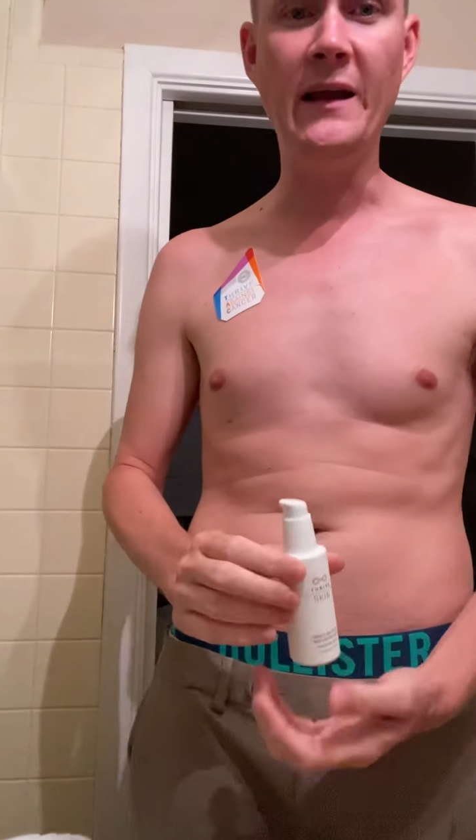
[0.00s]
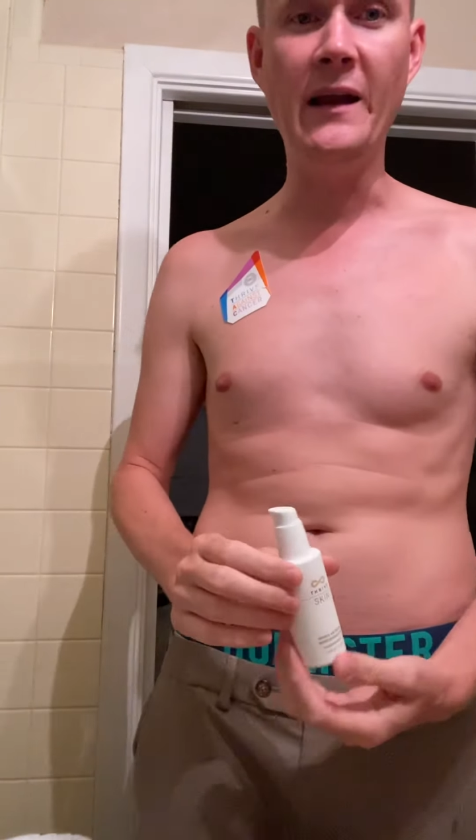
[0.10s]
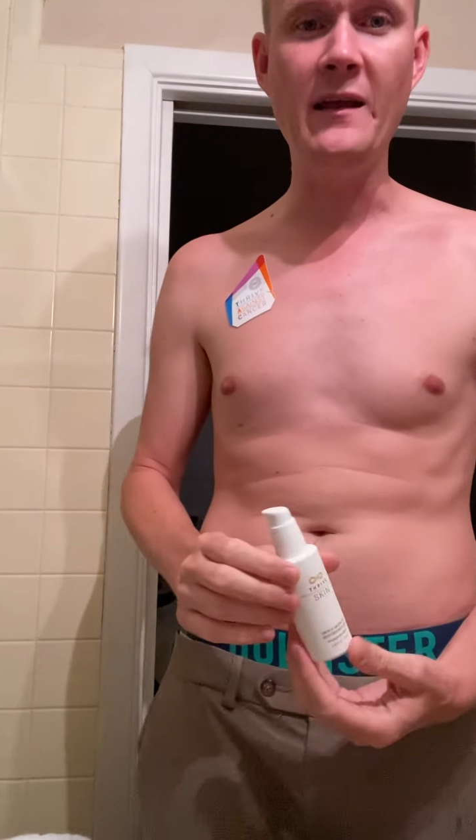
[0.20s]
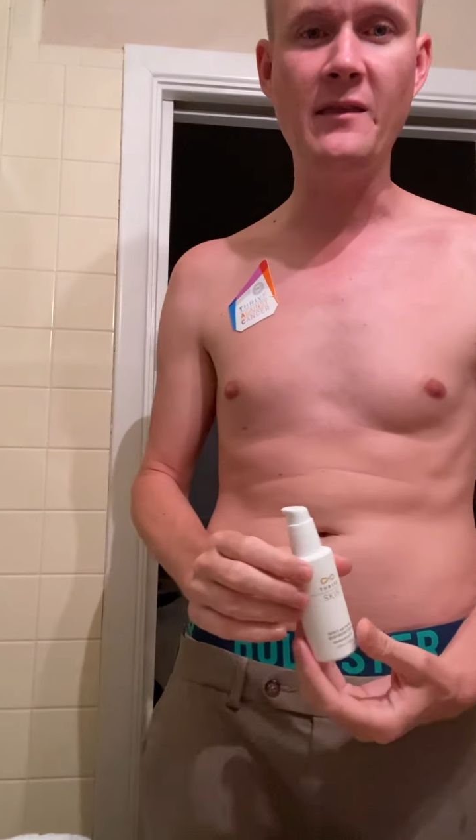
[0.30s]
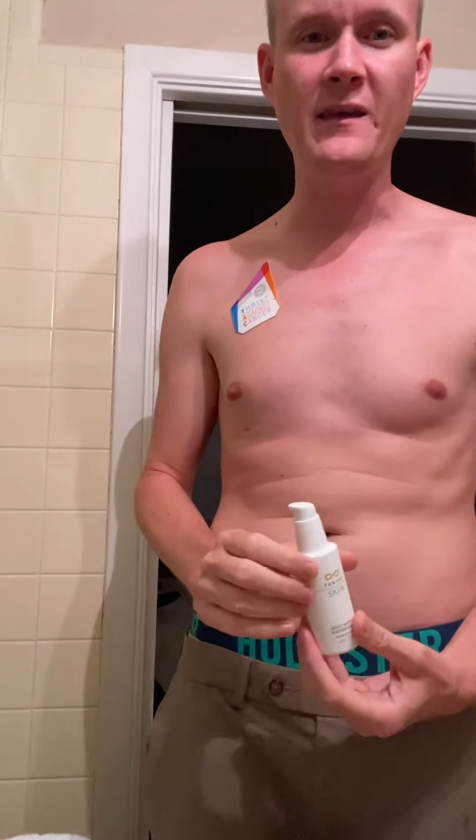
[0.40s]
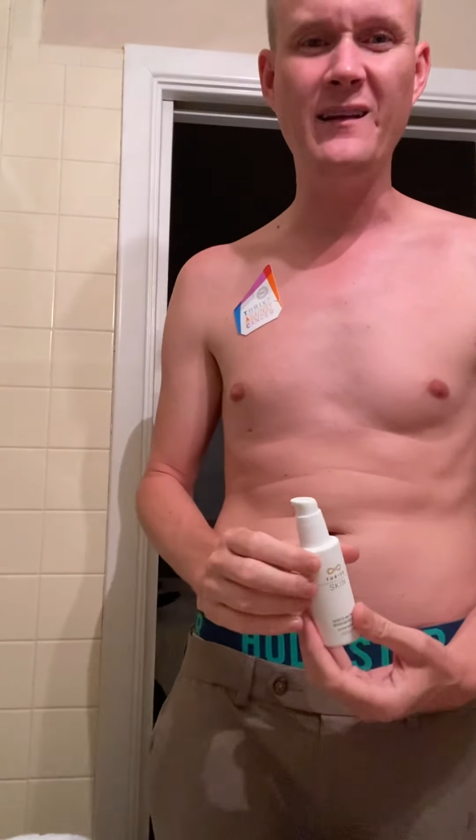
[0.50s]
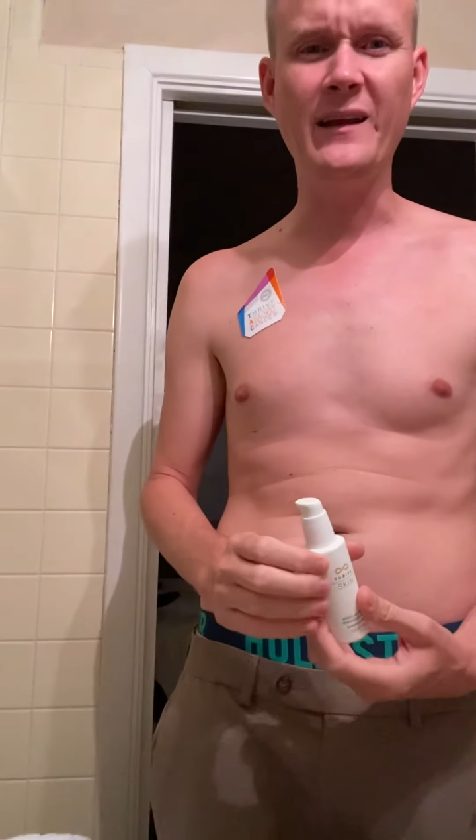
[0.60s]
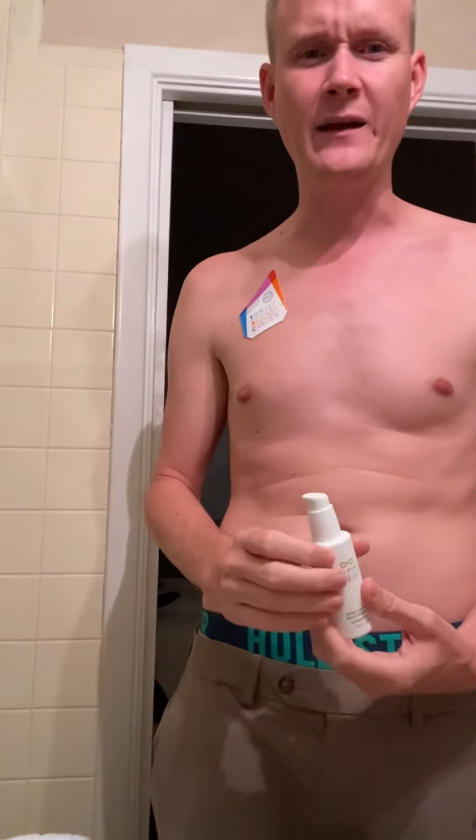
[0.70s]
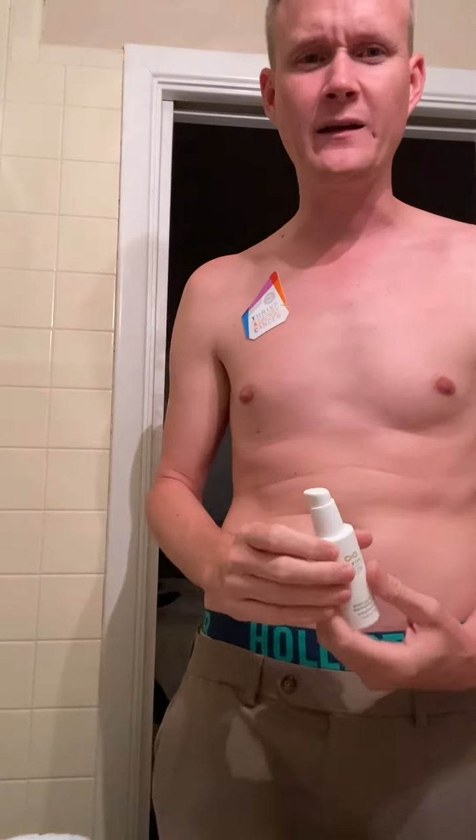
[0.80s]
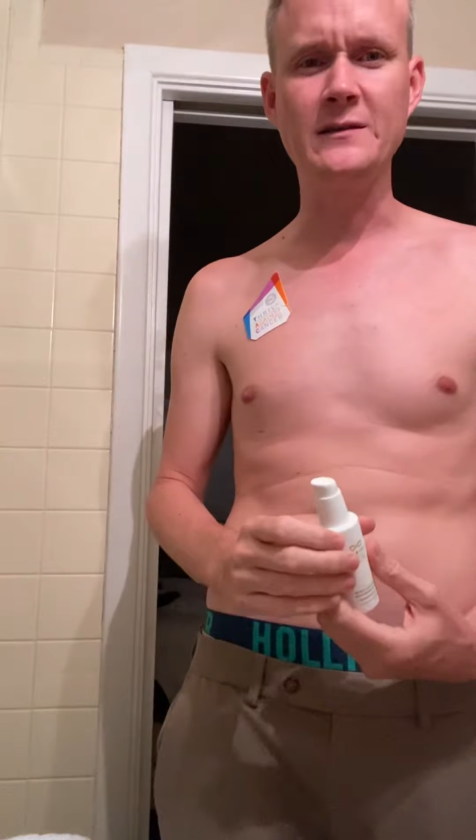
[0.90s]
anything
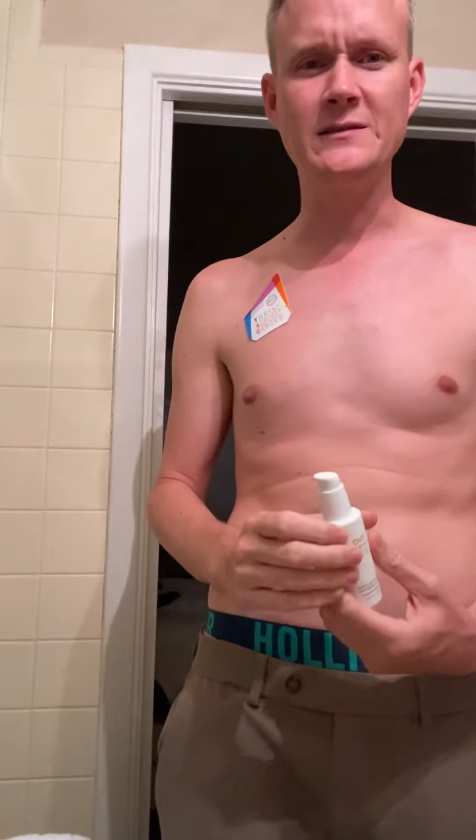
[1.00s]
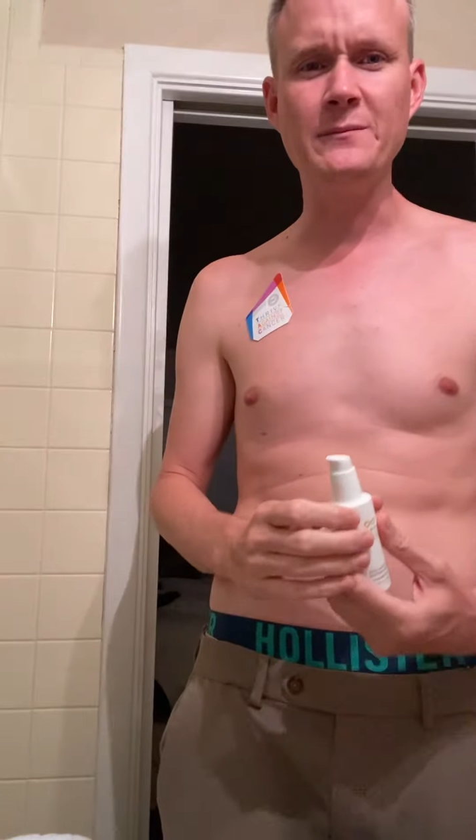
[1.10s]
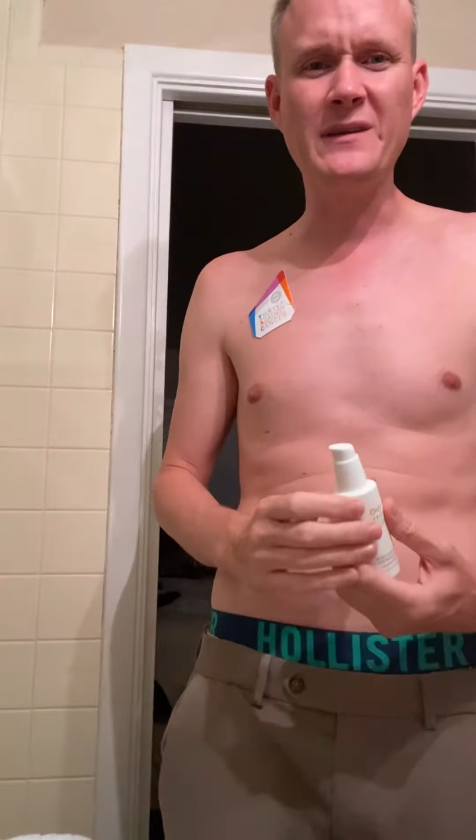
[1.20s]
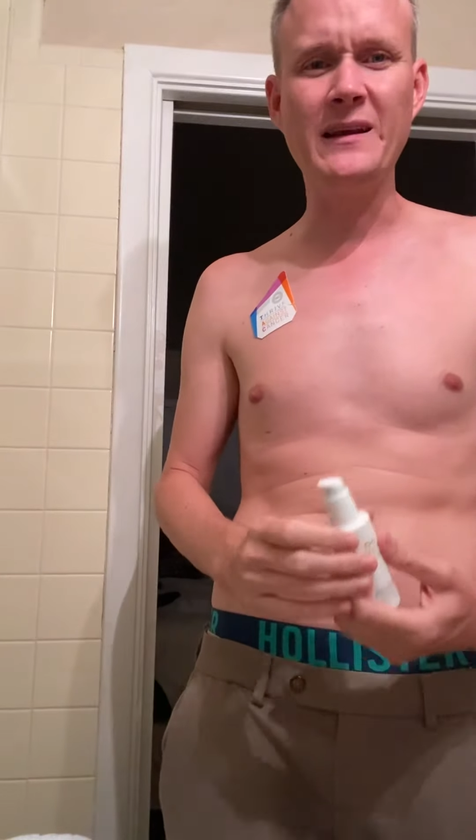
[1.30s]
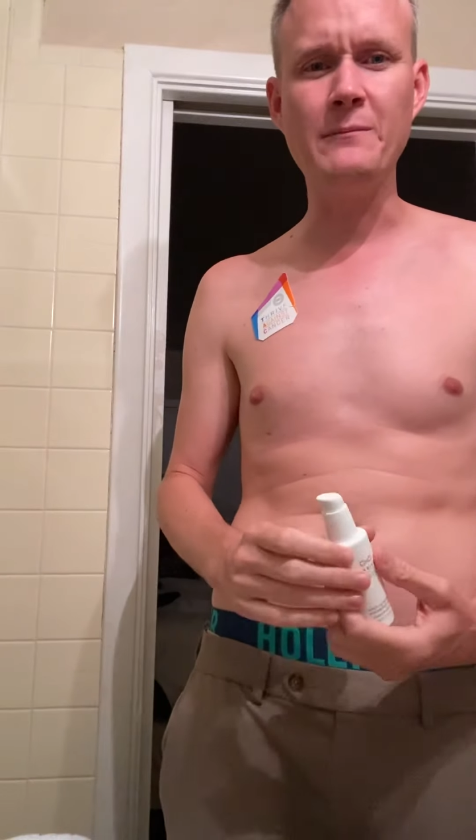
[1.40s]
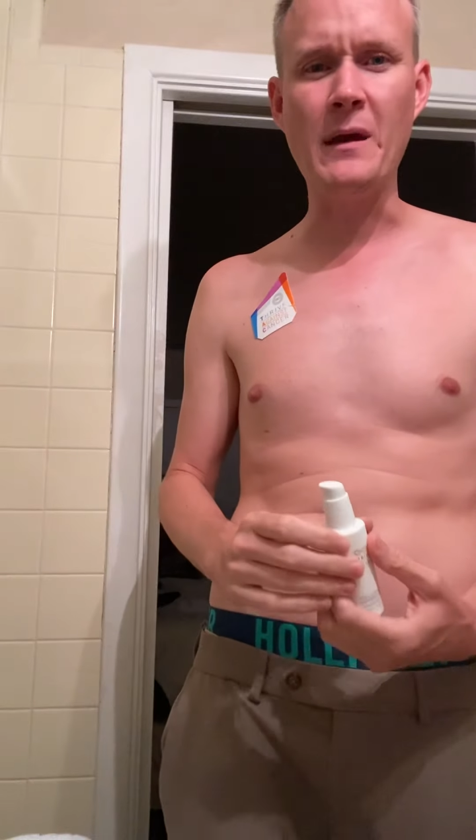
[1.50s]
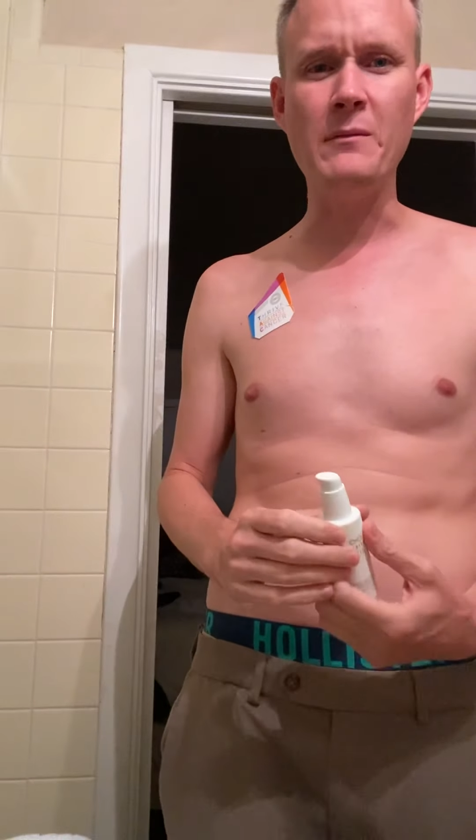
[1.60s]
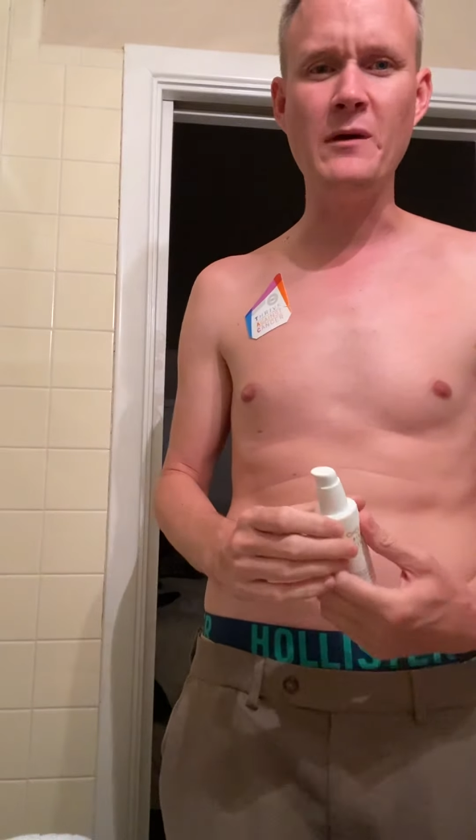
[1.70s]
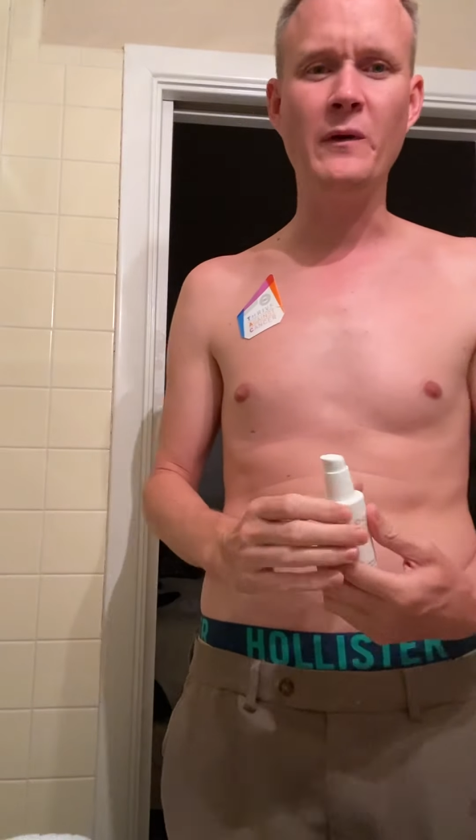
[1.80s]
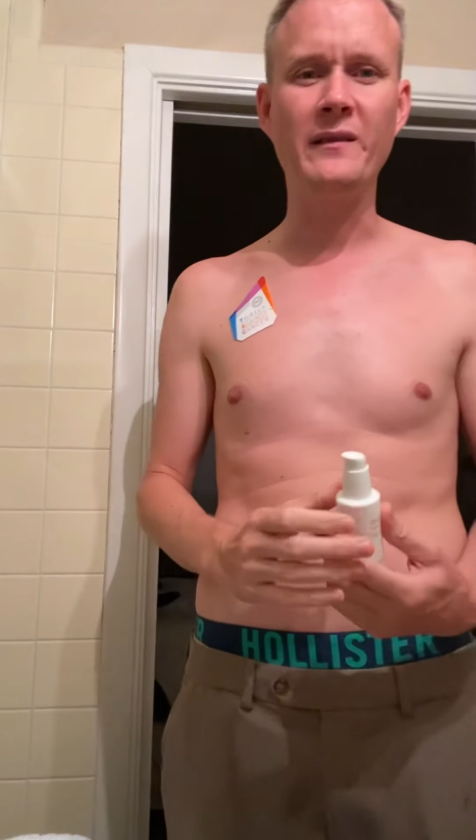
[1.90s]
like something
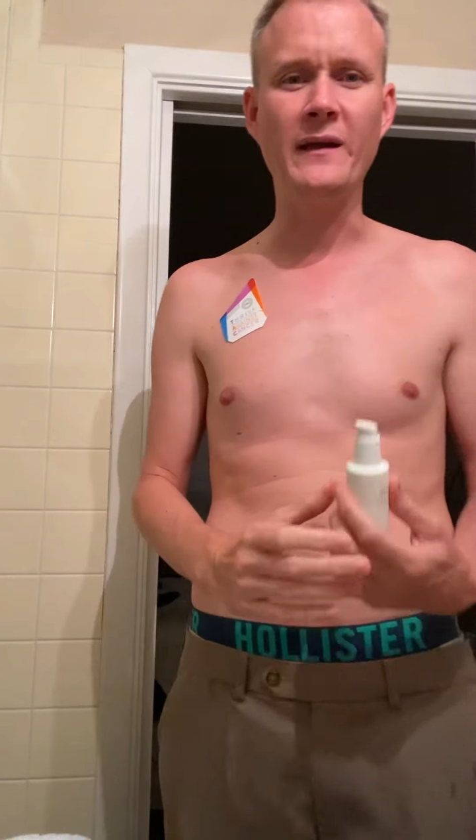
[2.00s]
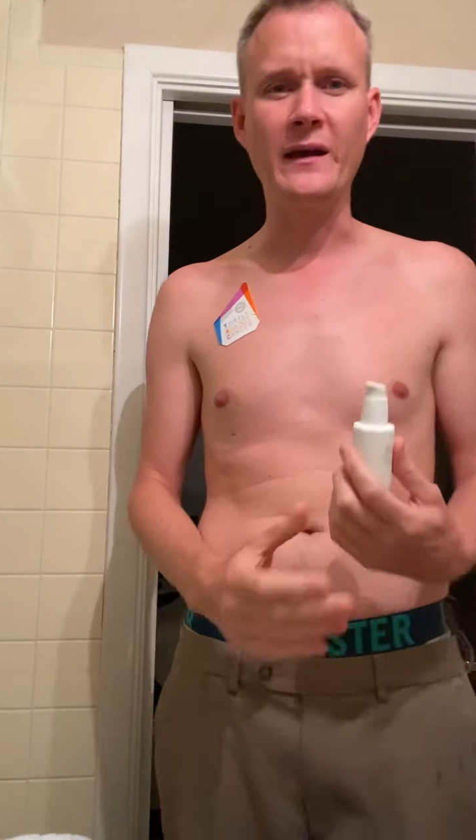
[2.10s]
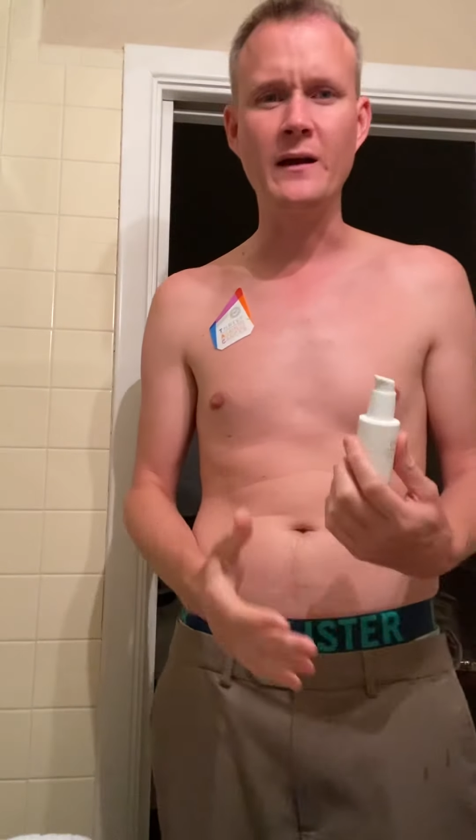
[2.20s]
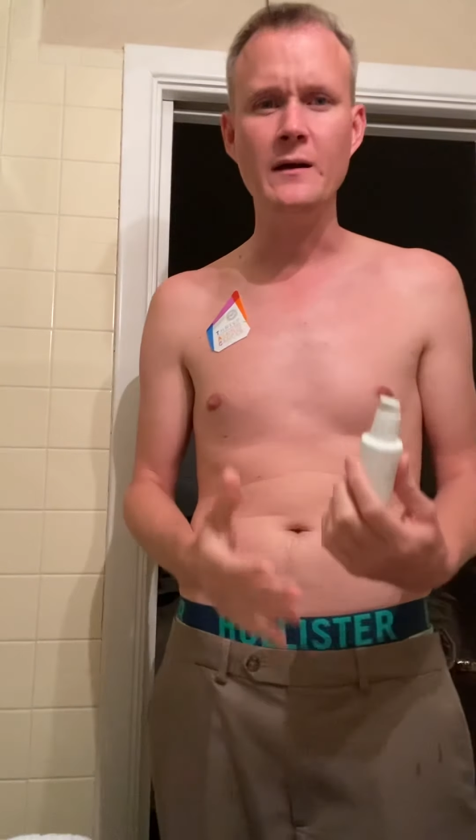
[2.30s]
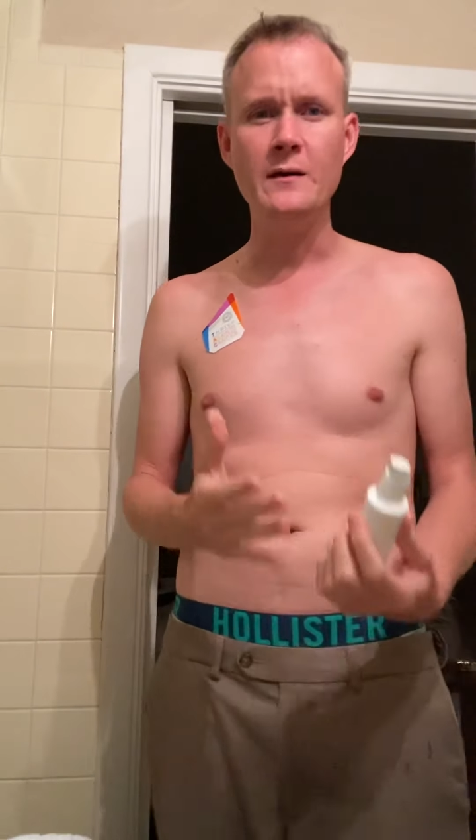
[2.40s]
maybe with like